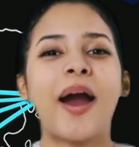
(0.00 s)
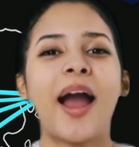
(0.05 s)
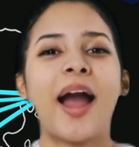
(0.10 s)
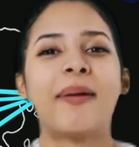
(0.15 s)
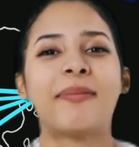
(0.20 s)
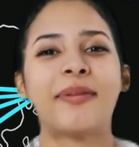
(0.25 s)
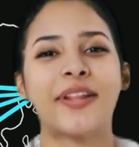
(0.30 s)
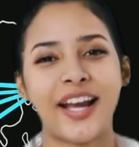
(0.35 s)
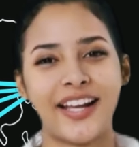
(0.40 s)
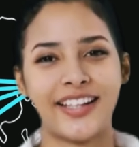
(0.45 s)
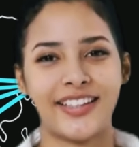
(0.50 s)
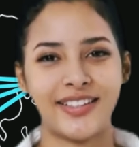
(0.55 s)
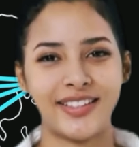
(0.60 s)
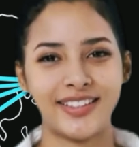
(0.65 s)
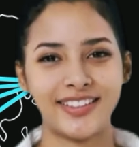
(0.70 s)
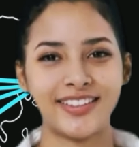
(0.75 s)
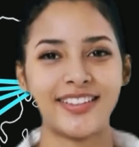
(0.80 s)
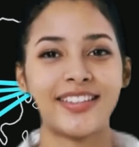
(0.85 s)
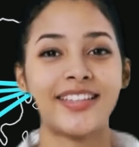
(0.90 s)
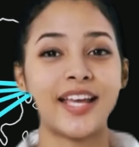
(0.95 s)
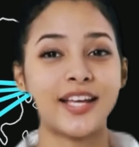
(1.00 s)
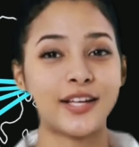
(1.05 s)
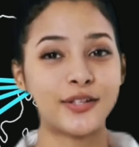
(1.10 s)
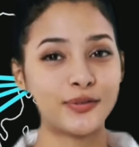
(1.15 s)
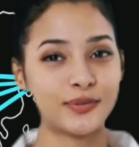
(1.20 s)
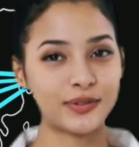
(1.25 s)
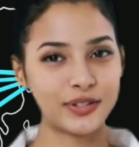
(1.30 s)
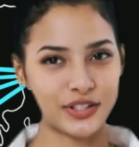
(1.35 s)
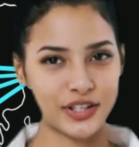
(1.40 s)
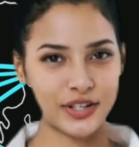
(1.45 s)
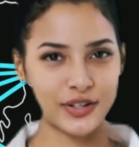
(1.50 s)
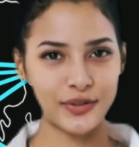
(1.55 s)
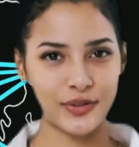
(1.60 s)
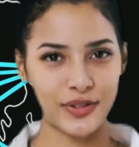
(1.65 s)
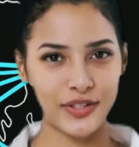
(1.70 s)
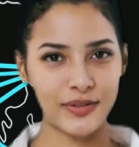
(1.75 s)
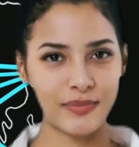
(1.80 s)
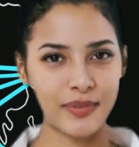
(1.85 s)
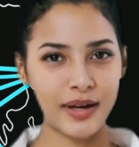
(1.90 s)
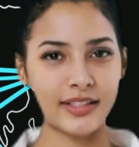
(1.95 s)
objects, it'll return
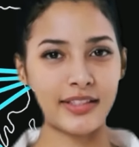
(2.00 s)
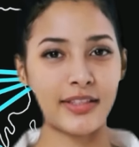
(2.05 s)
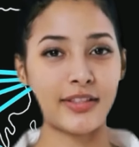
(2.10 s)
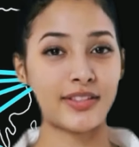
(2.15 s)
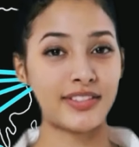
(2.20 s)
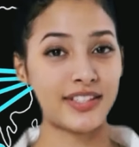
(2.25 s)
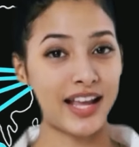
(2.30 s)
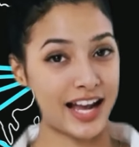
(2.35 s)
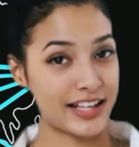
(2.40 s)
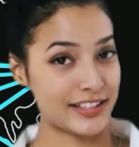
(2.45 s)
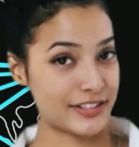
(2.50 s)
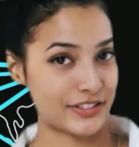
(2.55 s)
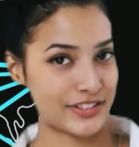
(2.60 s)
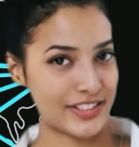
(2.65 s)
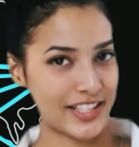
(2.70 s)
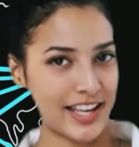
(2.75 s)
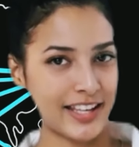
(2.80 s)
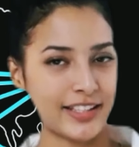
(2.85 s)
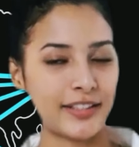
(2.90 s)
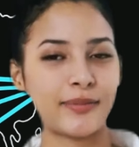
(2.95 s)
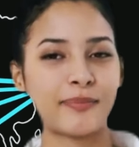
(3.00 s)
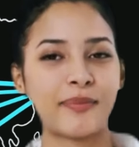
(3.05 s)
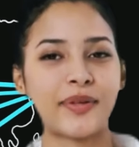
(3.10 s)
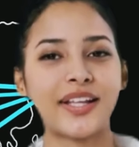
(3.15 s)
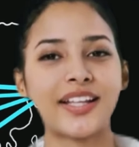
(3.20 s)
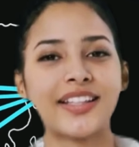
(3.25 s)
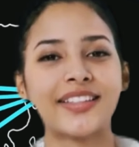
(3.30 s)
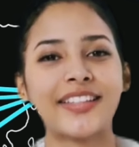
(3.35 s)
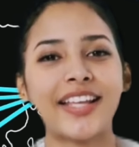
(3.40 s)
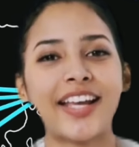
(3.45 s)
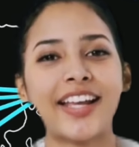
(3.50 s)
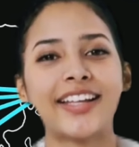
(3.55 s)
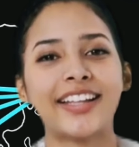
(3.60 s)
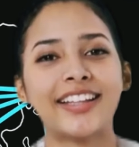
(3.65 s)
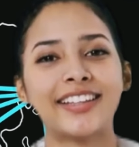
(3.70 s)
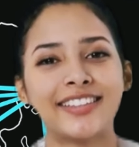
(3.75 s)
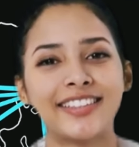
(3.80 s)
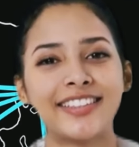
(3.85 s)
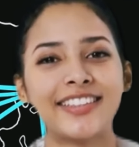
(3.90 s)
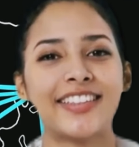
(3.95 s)
responses under 10
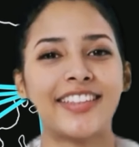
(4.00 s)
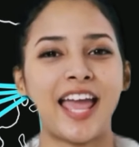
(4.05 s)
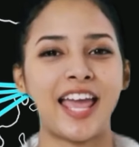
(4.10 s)
milliseconds.